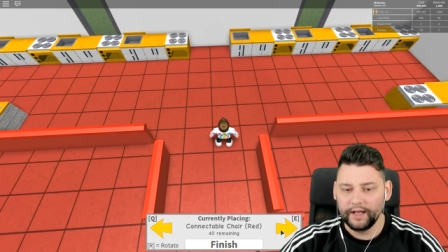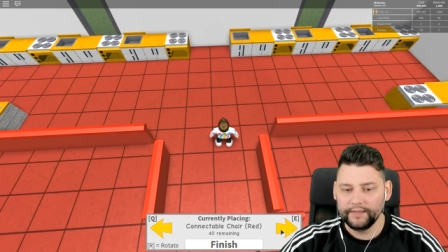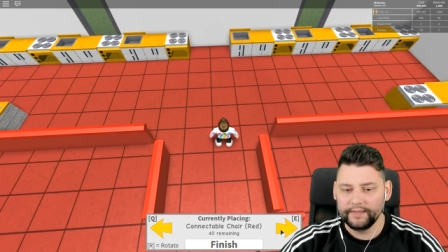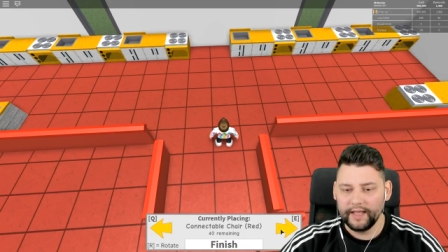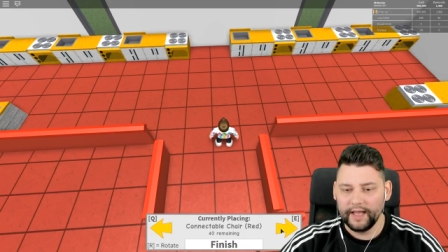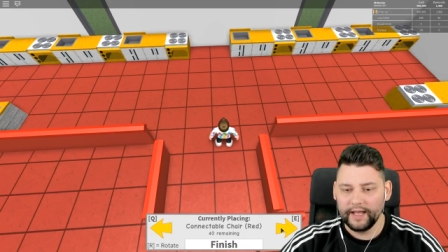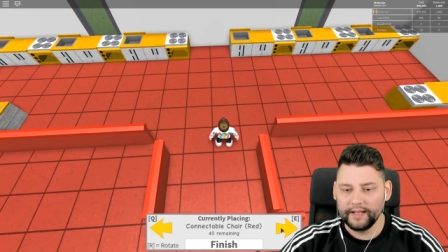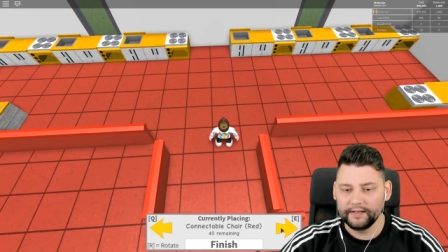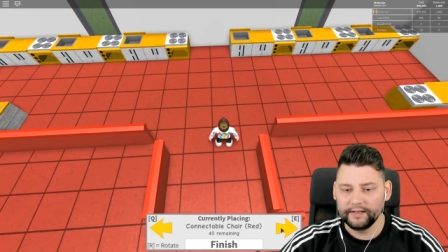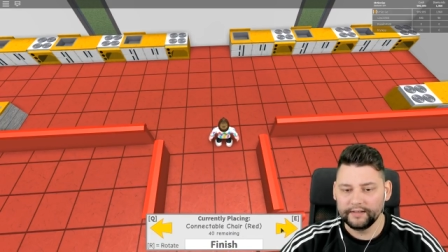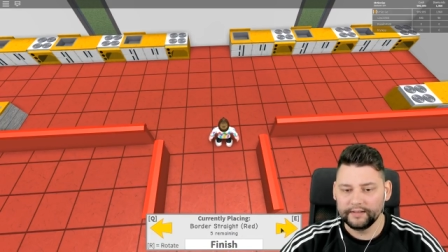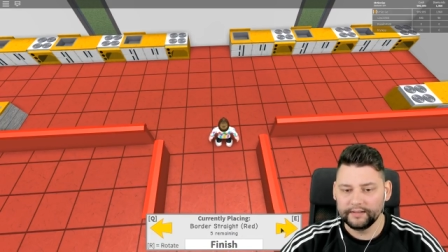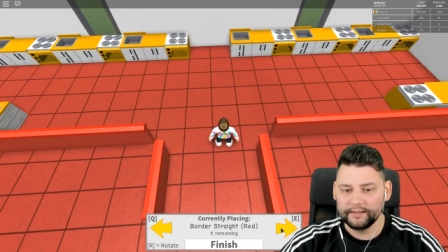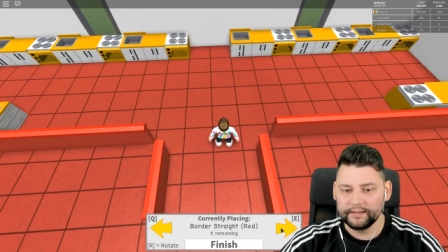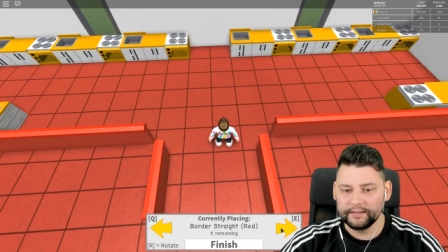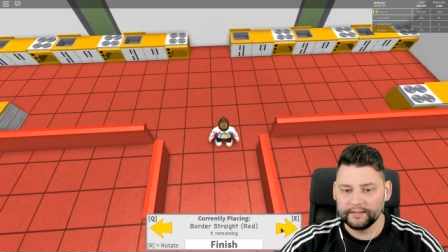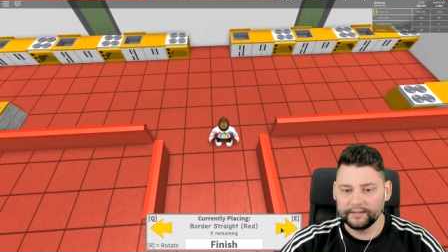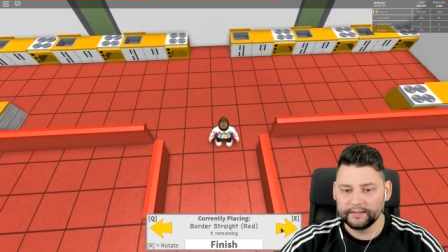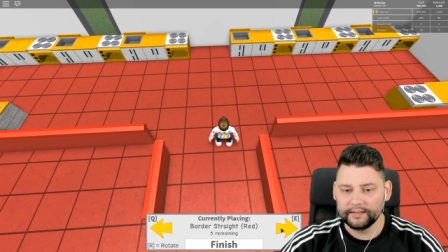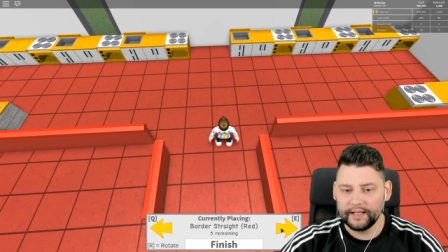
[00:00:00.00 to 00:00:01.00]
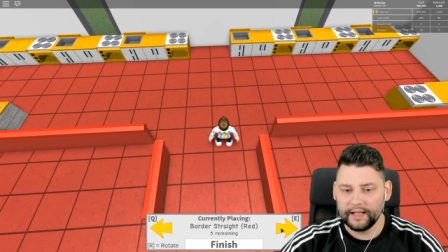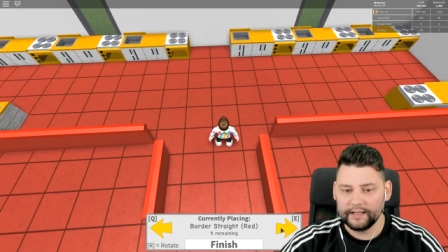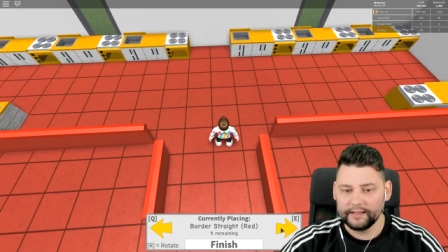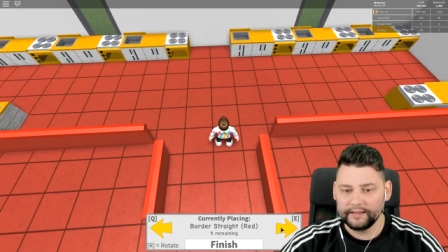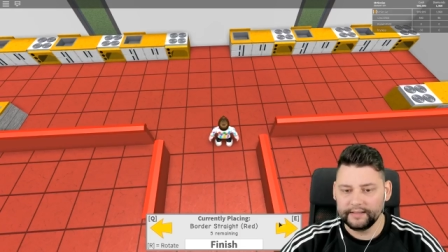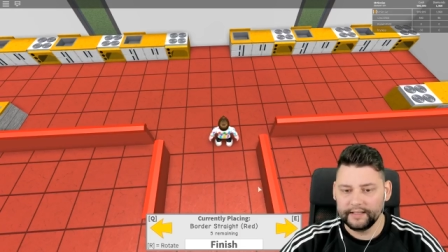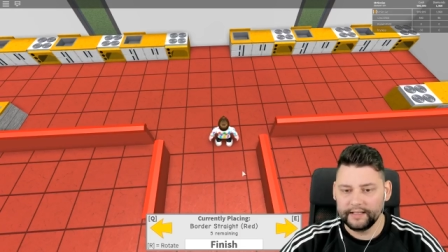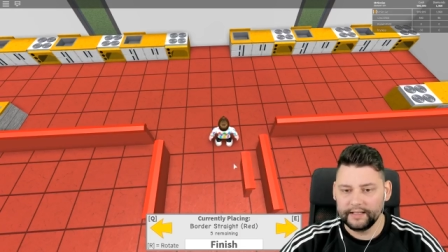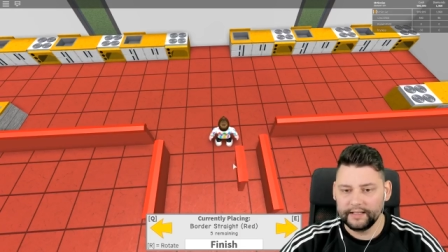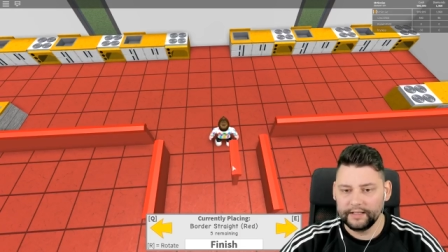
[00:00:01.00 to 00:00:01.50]
And then
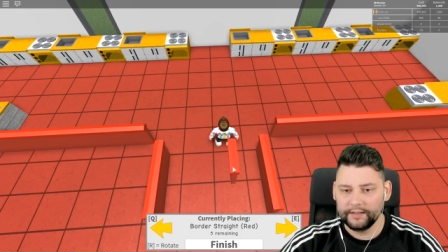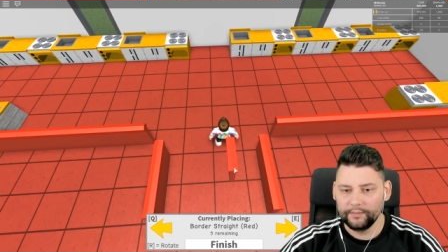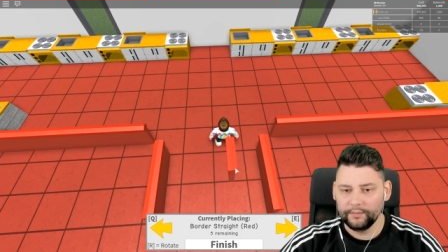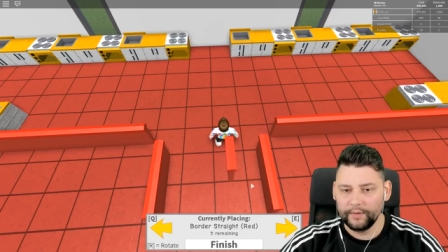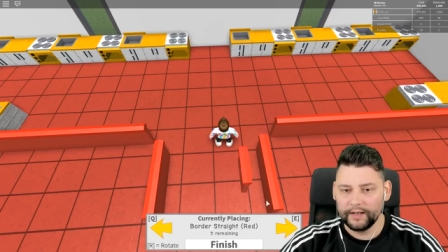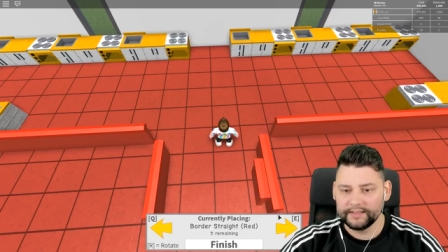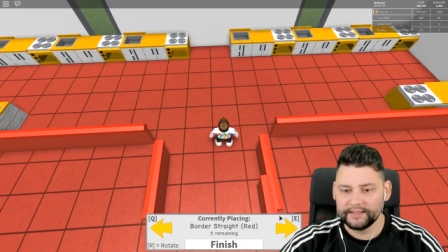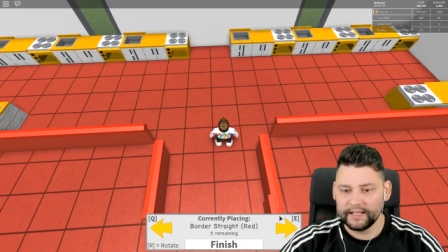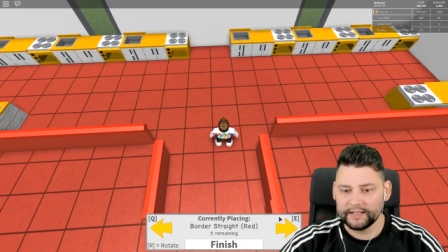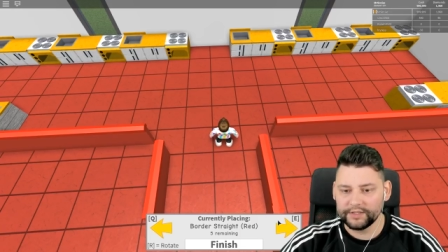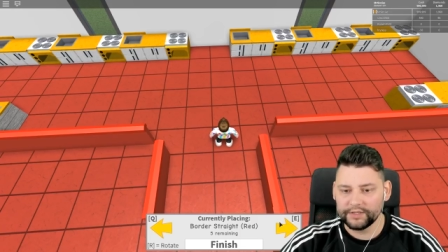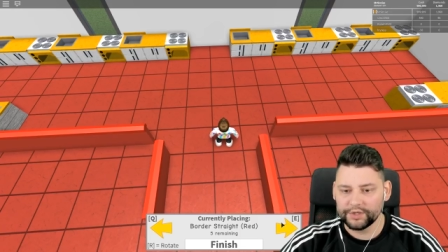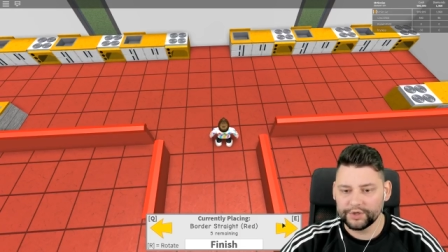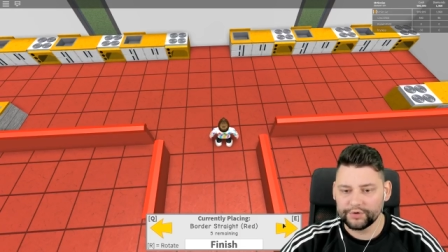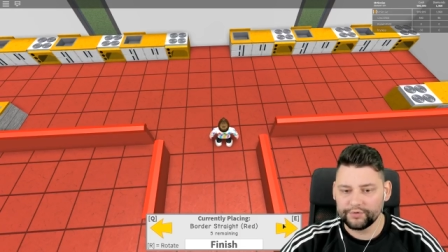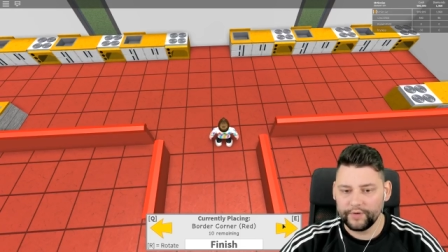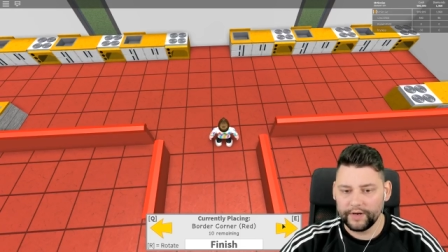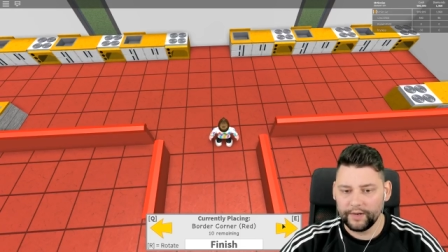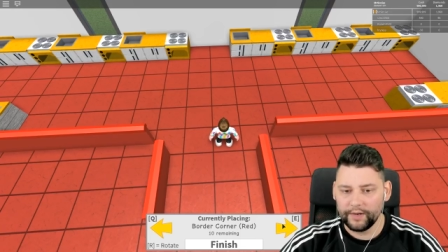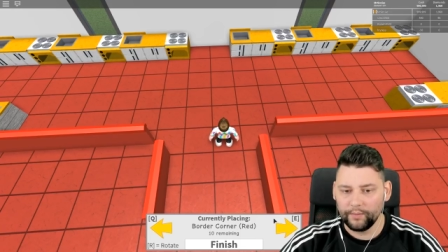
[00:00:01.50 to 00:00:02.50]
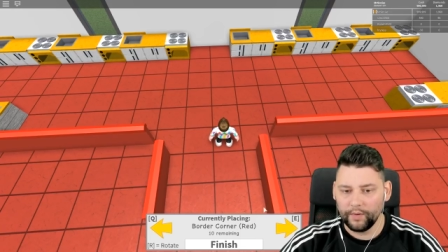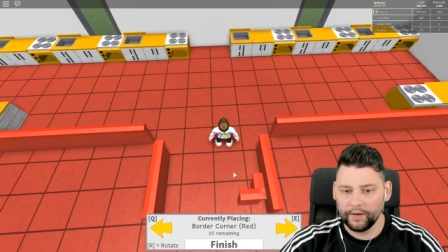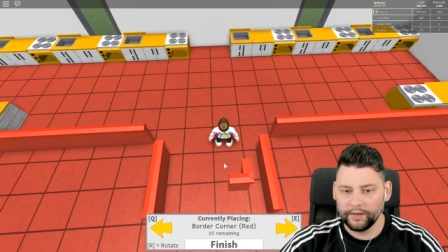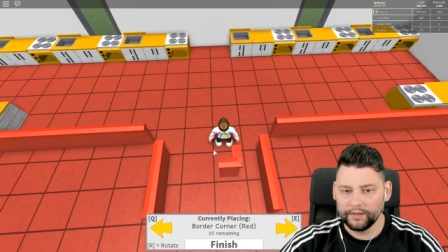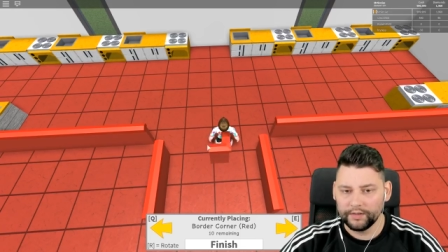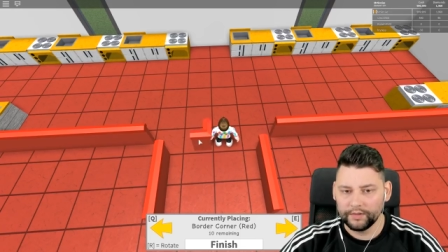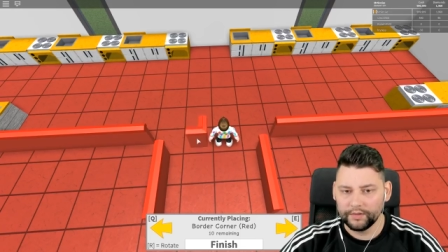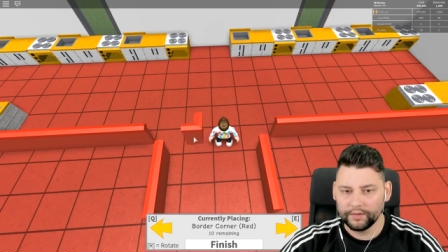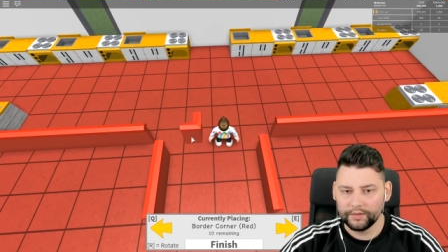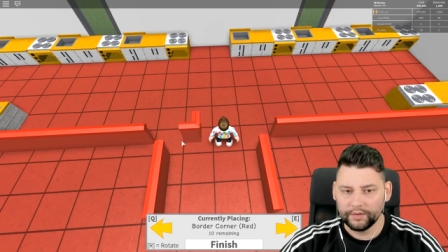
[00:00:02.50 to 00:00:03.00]
get the... Where is it? That's a straight
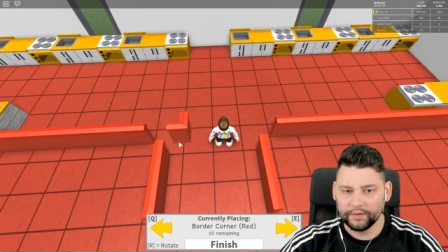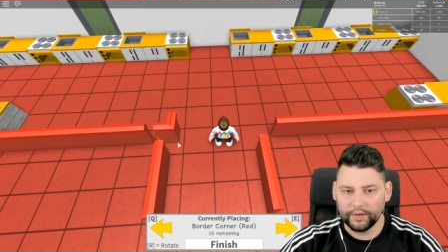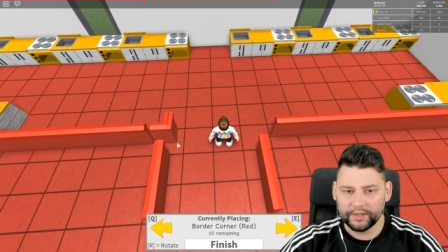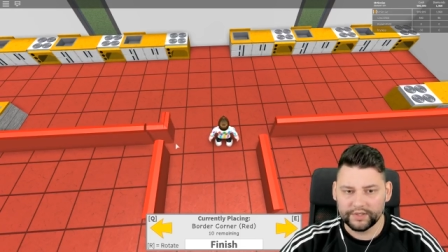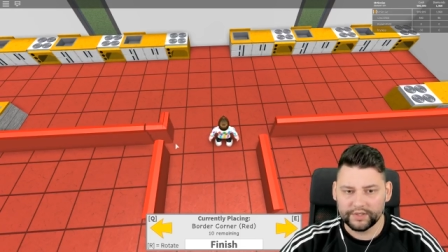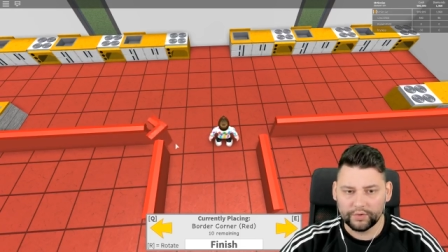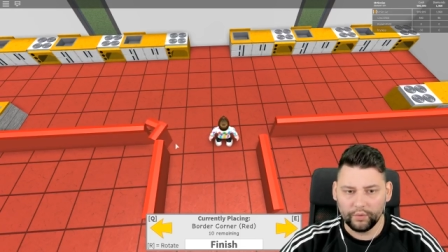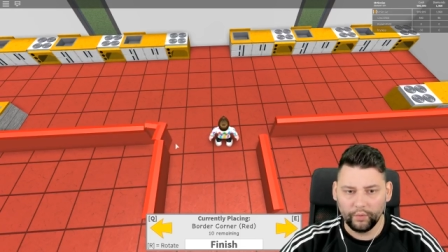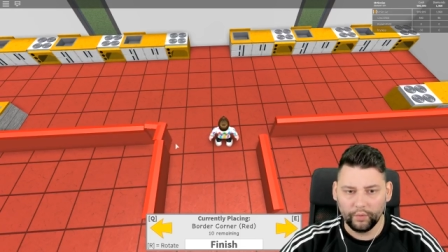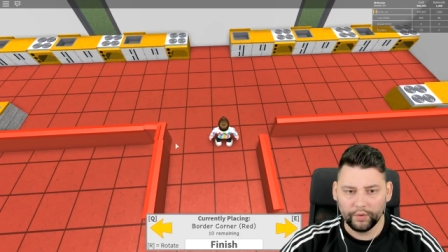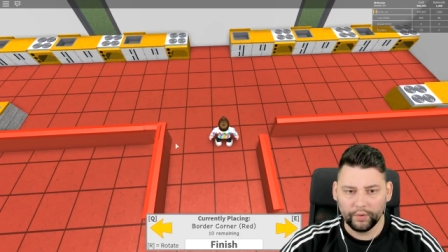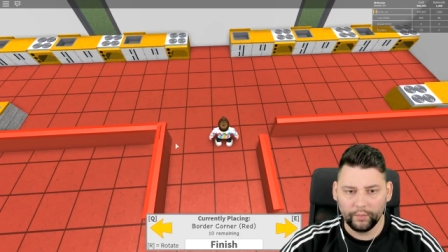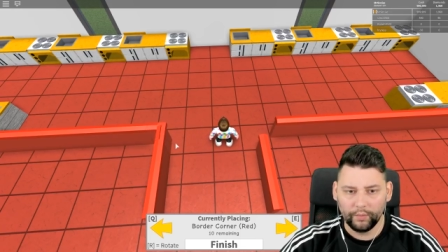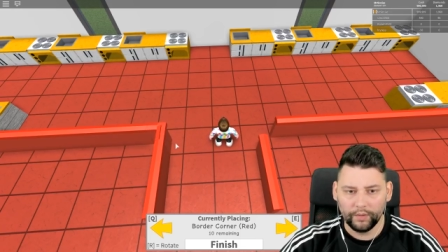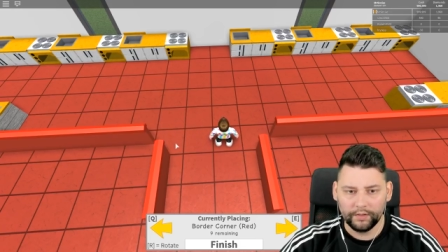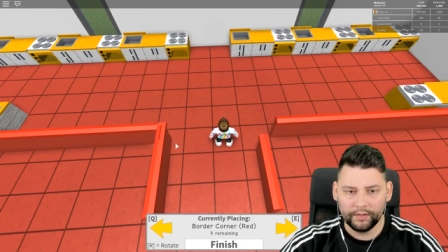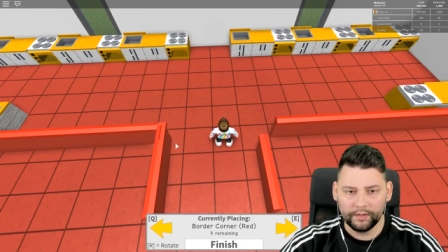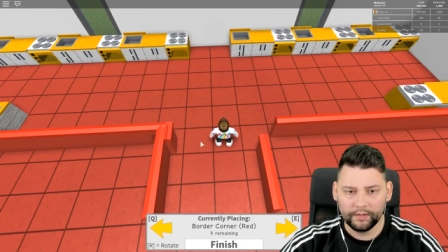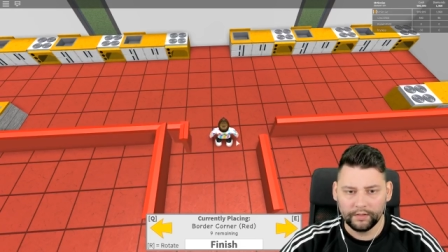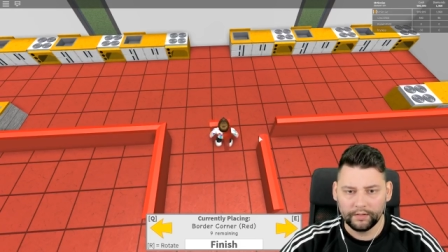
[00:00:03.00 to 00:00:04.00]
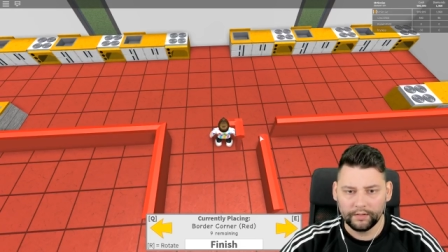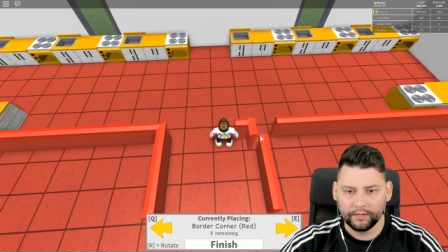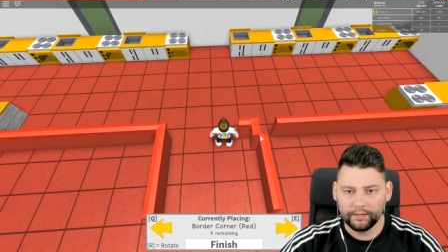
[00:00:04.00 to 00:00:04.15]
one. Nice corner one.